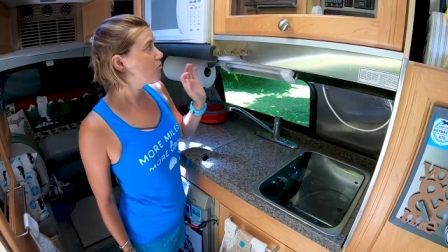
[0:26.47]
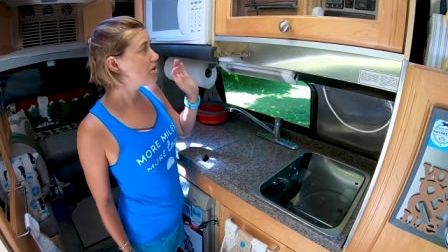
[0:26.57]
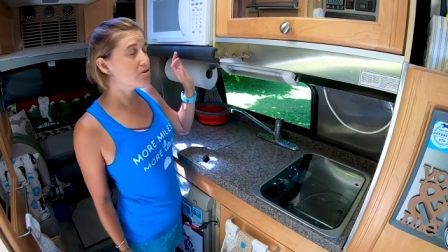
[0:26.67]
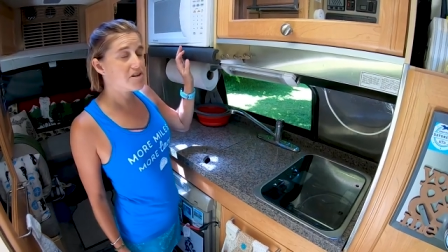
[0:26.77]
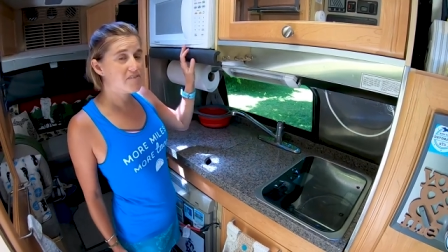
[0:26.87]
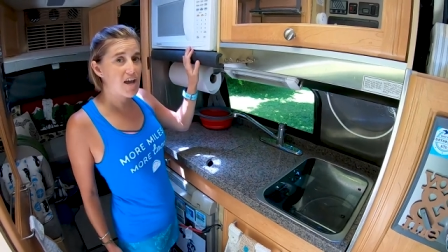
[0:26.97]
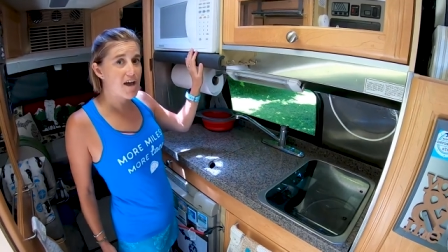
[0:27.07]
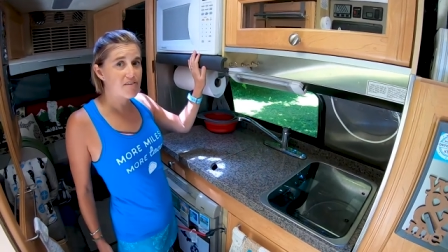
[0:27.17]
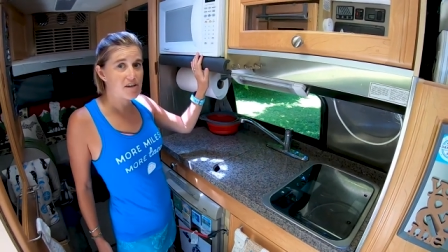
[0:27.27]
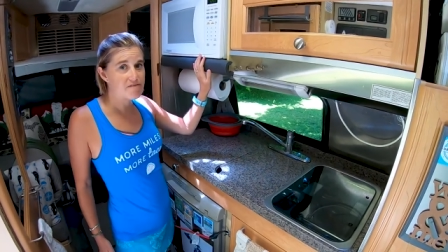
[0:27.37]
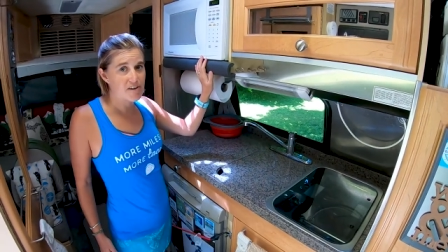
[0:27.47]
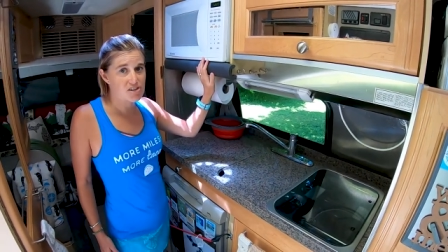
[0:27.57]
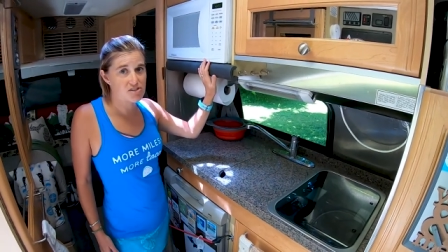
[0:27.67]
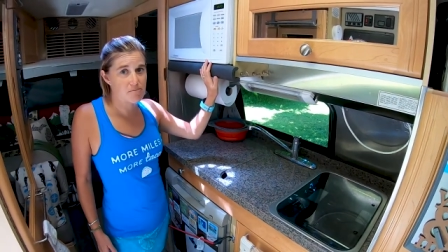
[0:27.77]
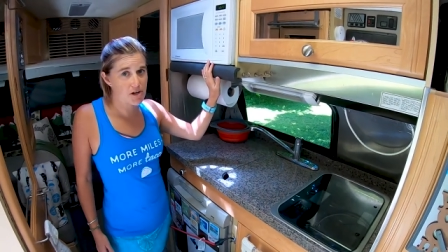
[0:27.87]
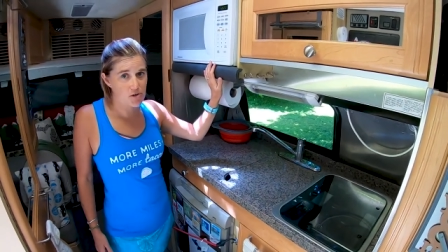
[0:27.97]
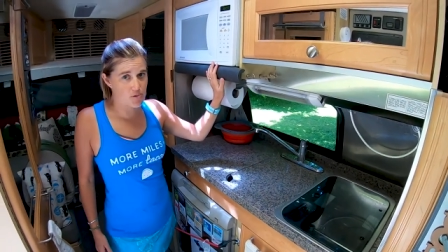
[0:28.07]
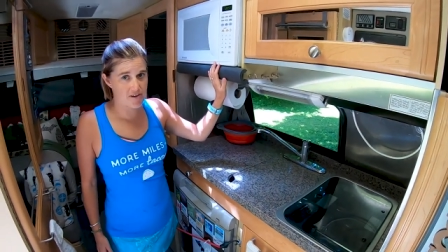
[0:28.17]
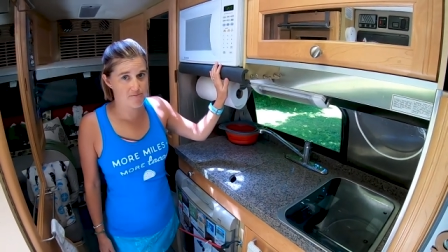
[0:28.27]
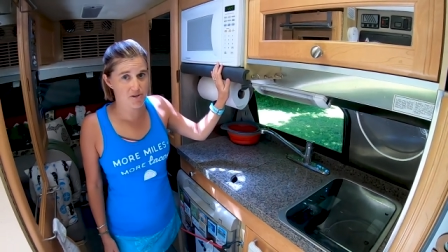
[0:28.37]
We don't even have a convection
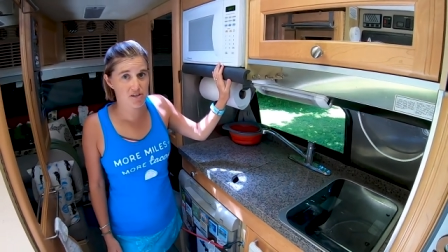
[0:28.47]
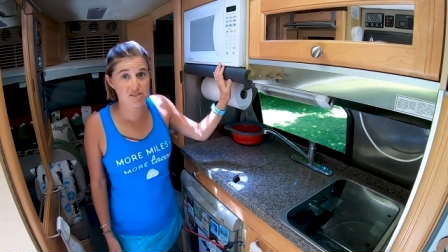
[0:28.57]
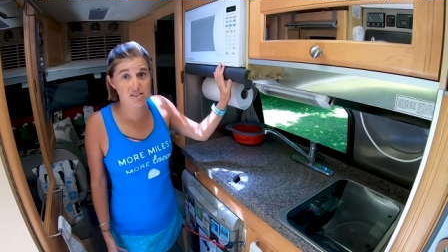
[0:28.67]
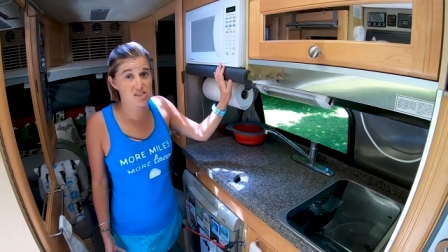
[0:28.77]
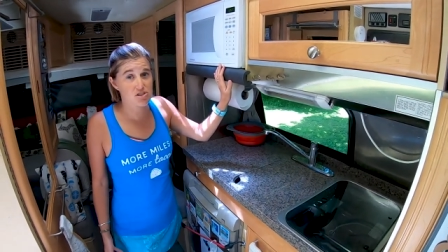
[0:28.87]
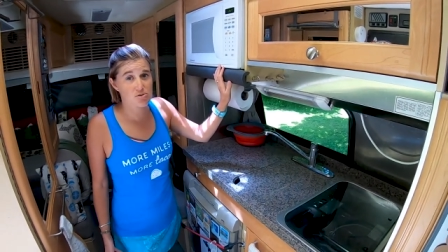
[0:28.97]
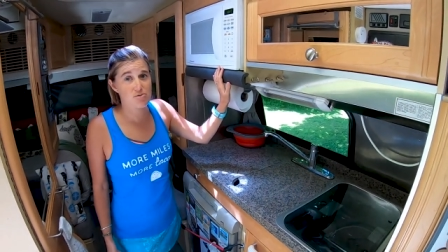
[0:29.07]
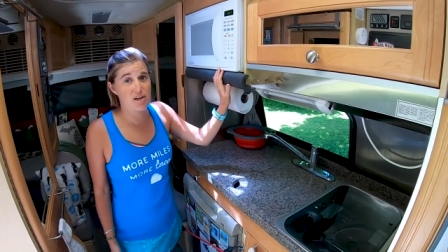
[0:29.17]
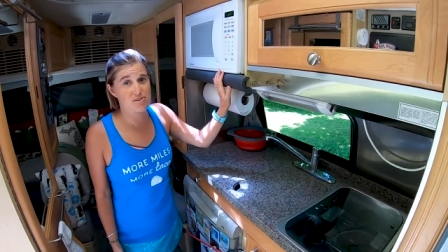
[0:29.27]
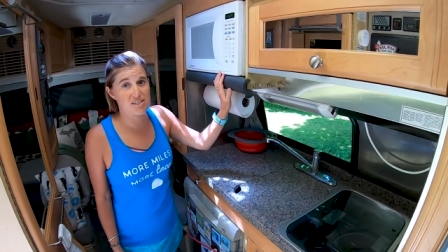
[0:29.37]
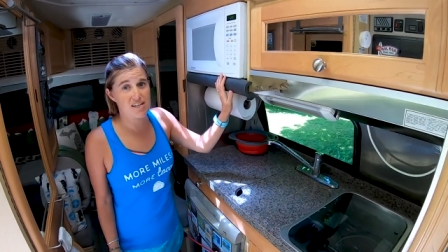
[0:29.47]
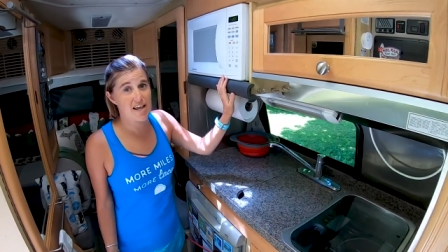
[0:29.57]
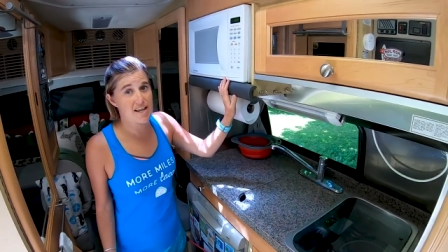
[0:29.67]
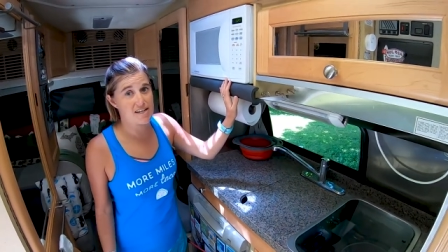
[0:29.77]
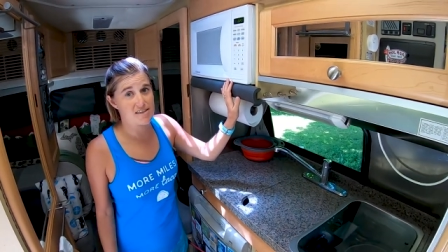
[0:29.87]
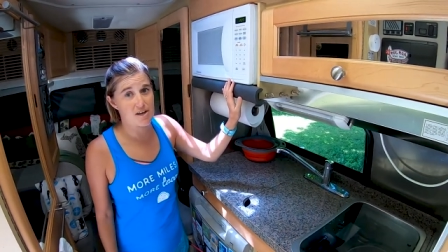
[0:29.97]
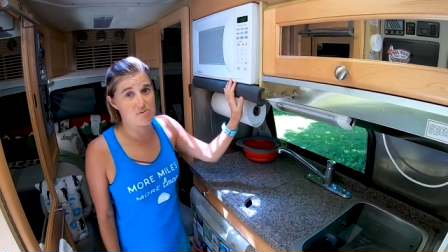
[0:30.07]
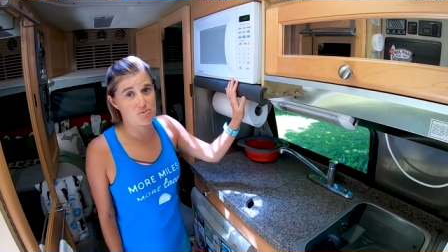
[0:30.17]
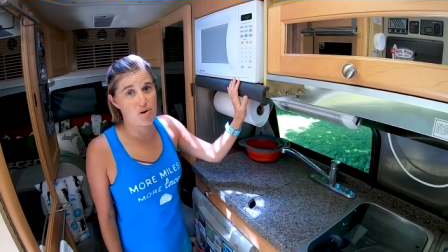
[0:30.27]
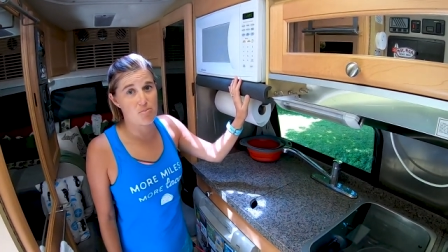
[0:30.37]
microwave because this is a 2008 and that
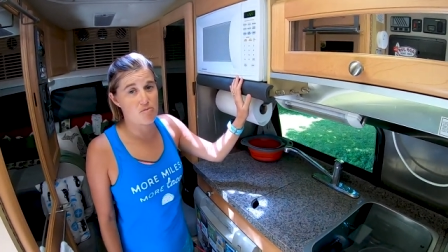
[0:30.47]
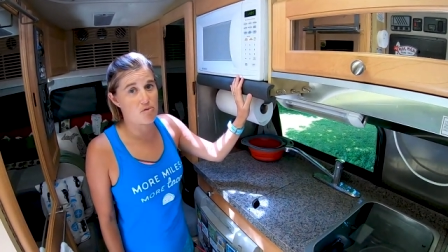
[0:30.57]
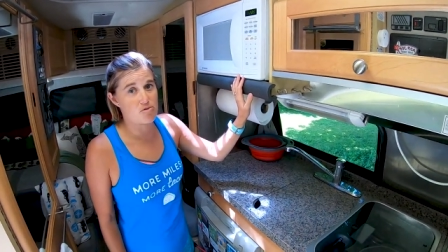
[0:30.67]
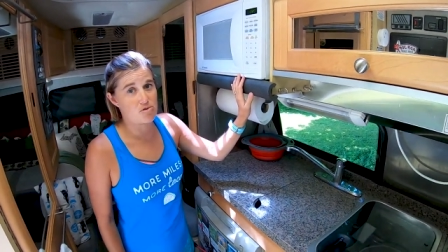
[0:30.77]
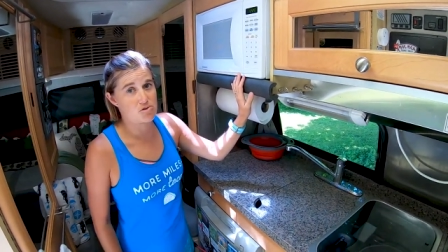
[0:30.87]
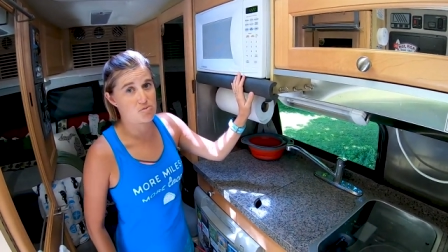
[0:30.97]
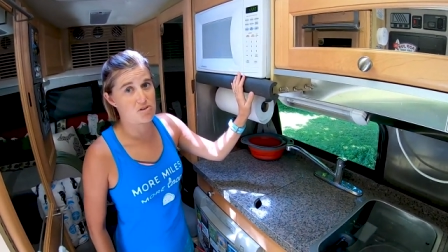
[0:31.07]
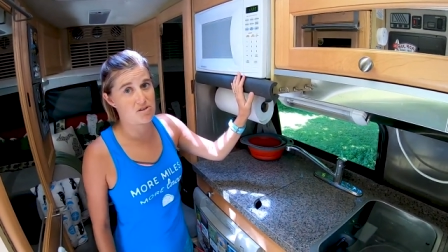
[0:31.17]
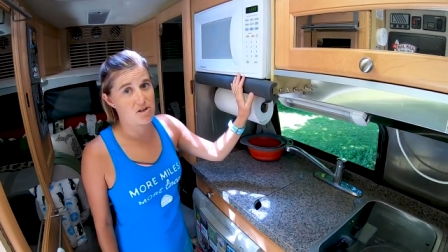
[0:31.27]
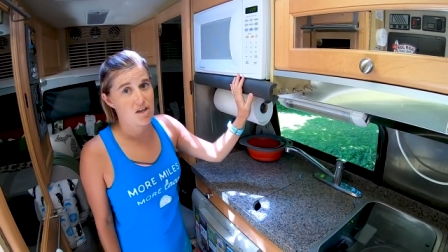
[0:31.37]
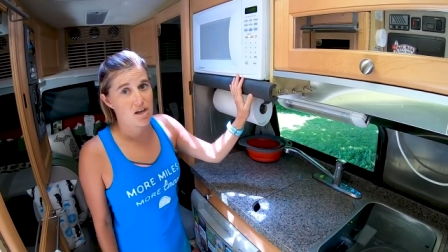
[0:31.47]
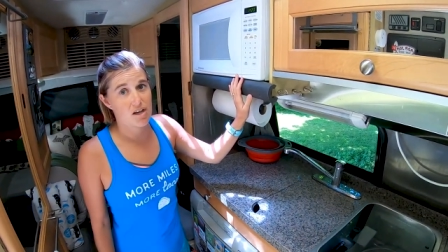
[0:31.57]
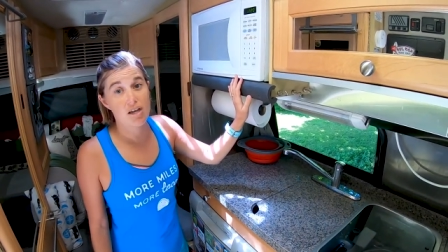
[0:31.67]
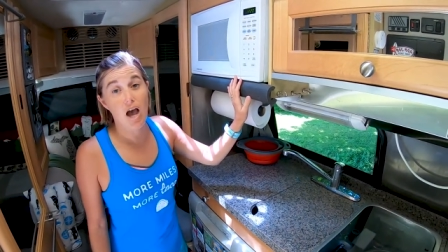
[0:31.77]
was well before those were uh,